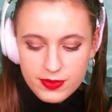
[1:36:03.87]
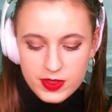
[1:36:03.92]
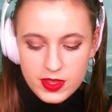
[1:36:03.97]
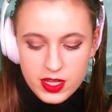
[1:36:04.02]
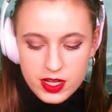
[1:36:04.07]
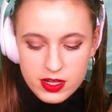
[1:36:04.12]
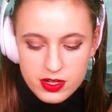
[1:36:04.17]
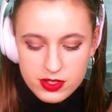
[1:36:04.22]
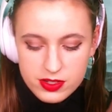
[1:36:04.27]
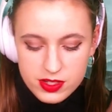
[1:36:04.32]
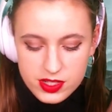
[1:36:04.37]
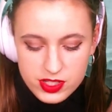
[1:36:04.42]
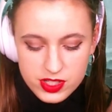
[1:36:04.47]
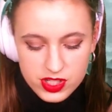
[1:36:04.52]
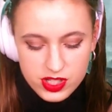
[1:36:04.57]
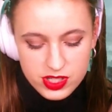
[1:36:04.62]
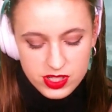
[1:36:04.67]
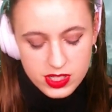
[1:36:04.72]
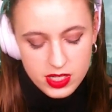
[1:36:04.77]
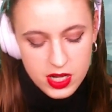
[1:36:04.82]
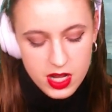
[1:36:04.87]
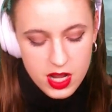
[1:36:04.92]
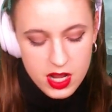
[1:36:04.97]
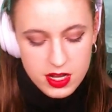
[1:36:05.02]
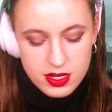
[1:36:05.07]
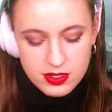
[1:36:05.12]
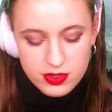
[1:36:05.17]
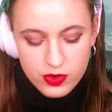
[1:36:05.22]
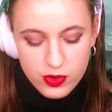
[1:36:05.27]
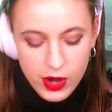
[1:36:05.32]
it's just
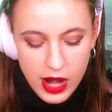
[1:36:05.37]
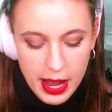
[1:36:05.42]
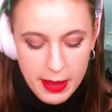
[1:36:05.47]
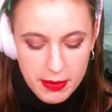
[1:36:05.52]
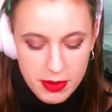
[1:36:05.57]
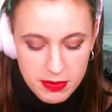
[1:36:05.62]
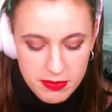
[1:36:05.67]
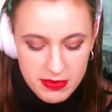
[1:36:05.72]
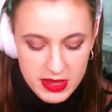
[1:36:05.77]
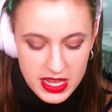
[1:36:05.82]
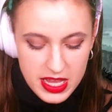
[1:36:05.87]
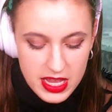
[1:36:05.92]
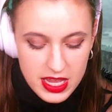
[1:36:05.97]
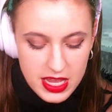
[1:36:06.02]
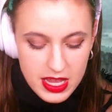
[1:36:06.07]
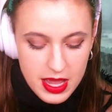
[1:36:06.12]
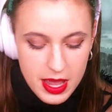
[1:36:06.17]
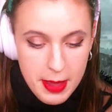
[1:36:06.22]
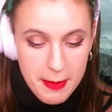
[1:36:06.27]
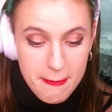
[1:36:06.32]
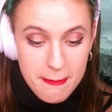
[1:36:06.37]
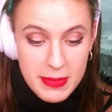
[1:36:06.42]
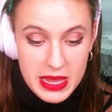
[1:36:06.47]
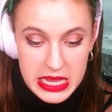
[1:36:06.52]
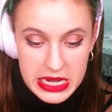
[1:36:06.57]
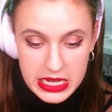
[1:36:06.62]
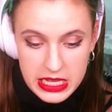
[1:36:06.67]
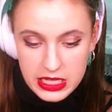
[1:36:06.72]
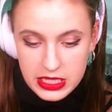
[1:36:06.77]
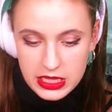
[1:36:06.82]
not grabbing me
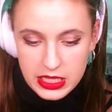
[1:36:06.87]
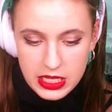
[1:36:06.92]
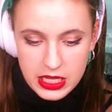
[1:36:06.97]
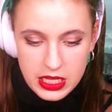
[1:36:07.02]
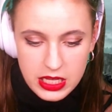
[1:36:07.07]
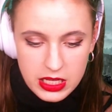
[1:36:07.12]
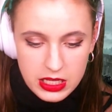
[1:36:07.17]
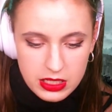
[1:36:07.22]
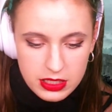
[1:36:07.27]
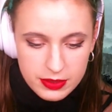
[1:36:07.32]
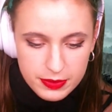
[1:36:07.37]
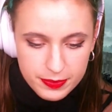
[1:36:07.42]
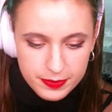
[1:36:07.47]
immediately.